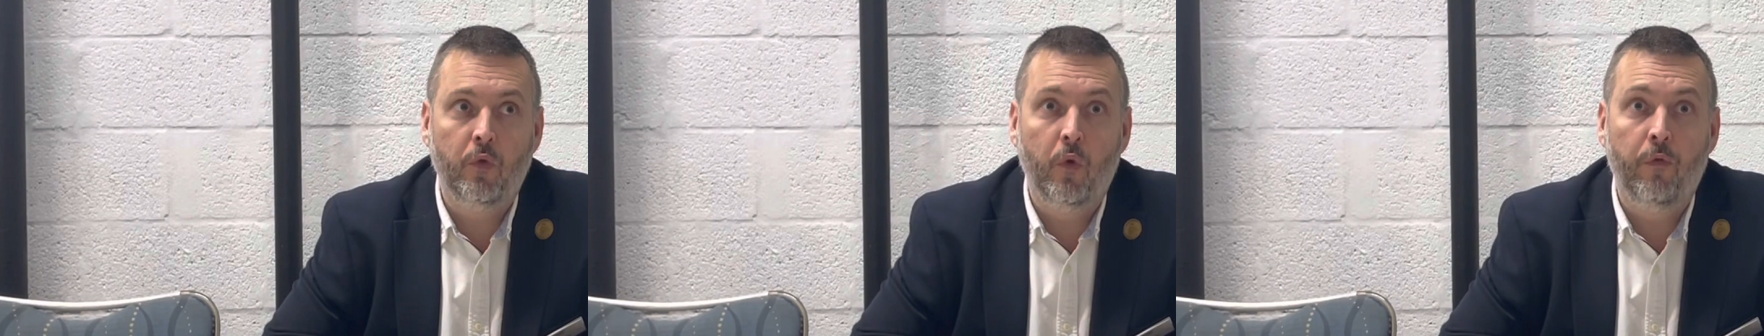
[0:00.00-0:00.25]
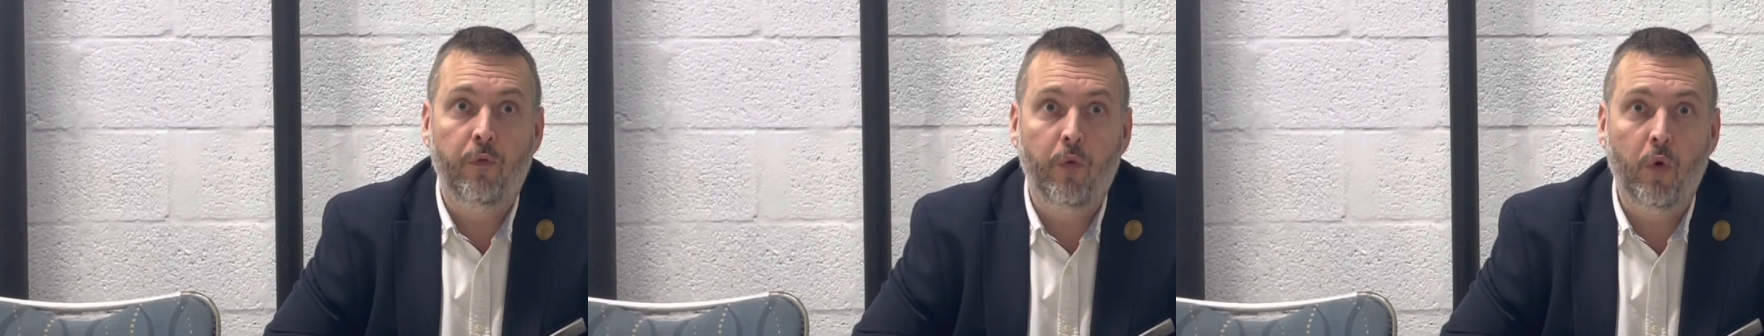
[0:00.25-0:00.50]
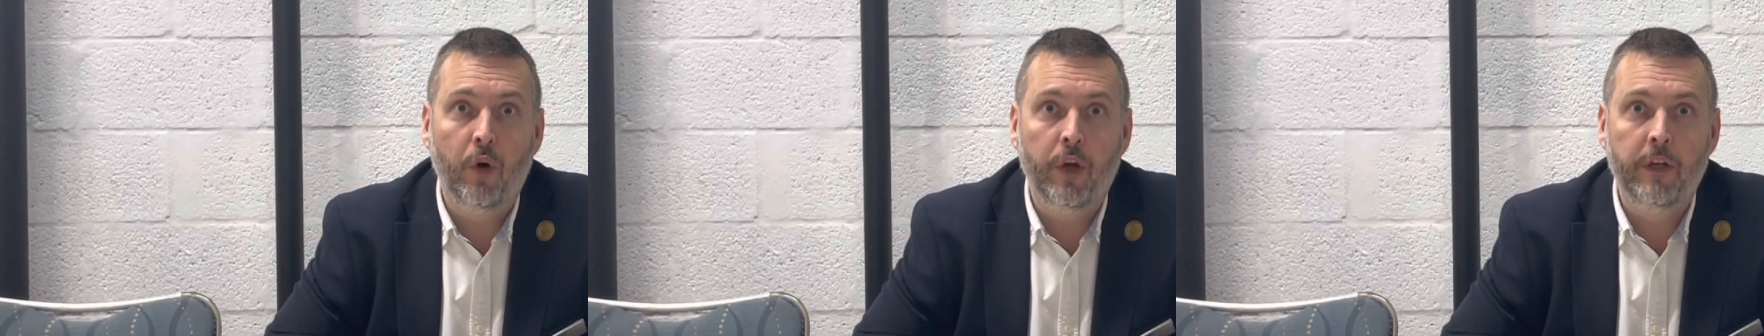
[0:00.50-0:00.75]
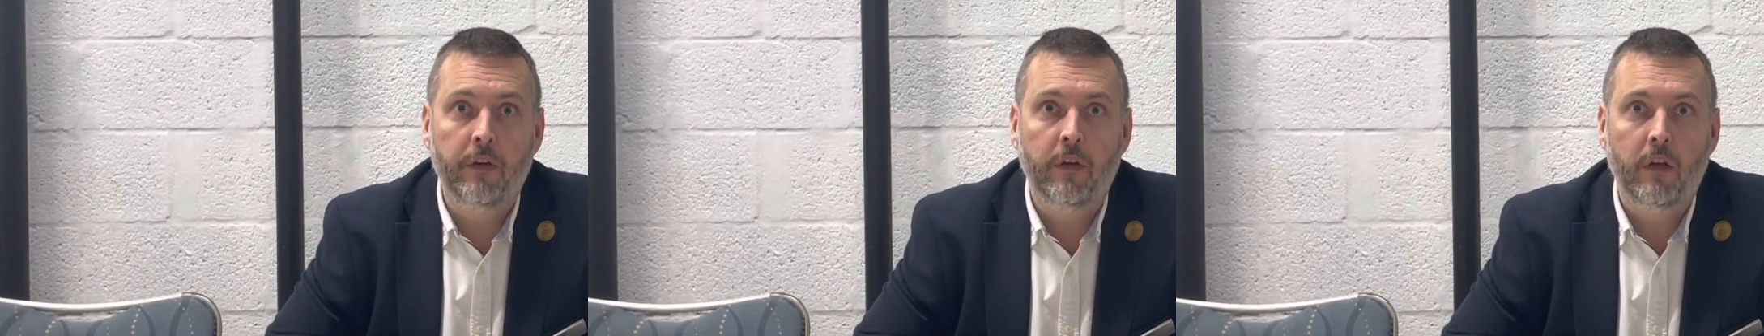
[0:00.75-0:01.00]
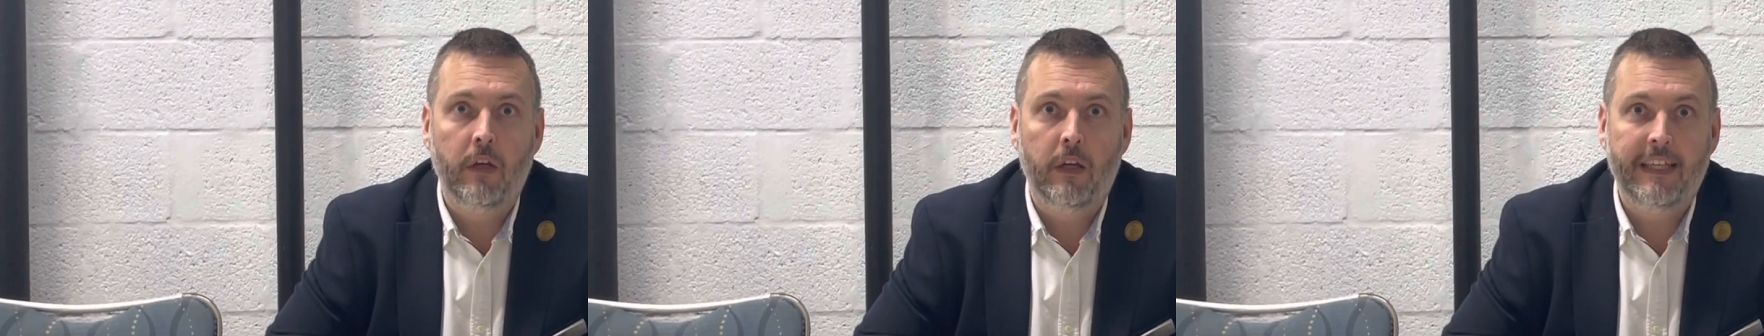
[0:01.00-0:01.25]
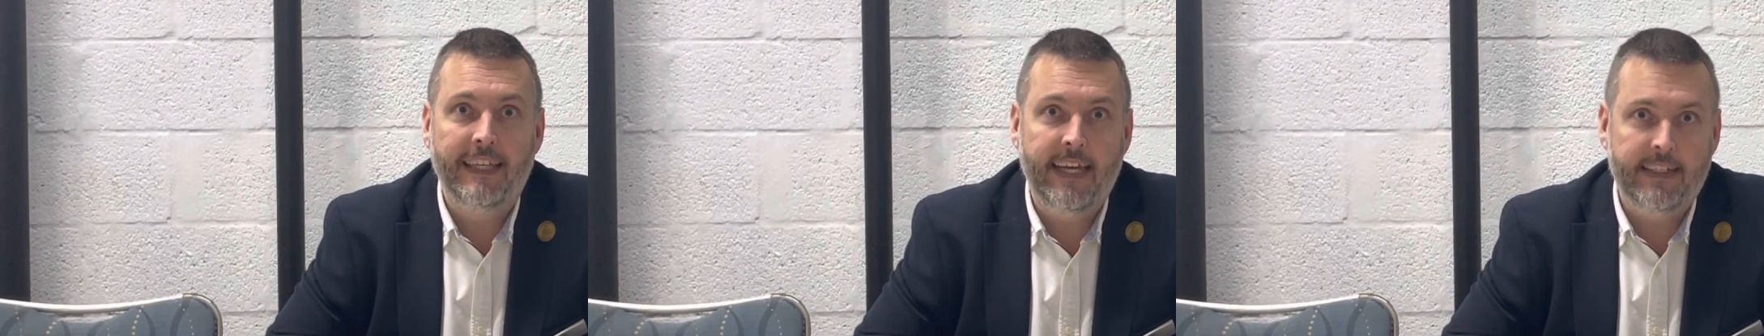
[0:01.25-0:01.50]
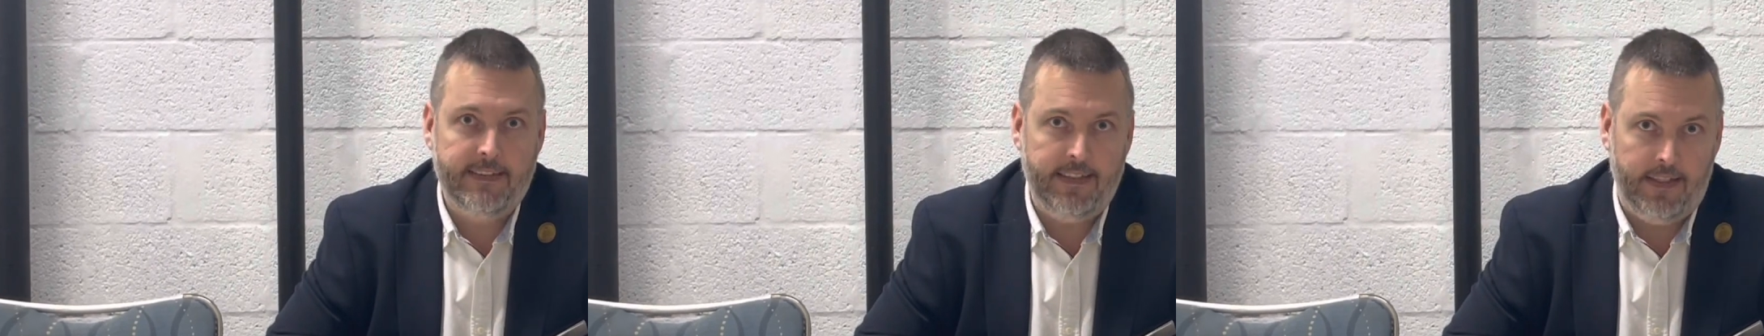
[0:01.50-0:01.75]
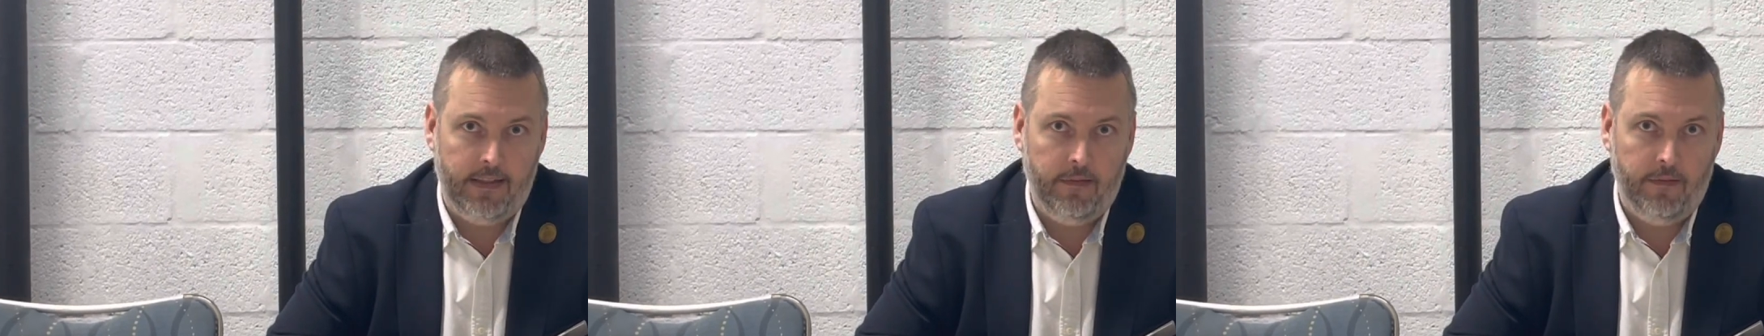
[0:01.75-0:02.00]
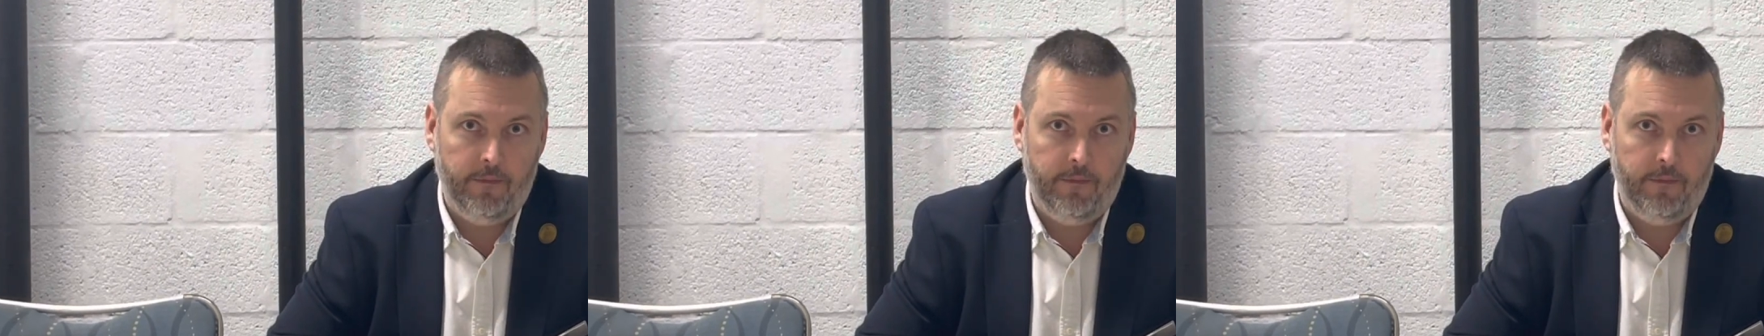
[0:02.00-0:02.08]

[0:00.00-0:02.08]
avoid guessing,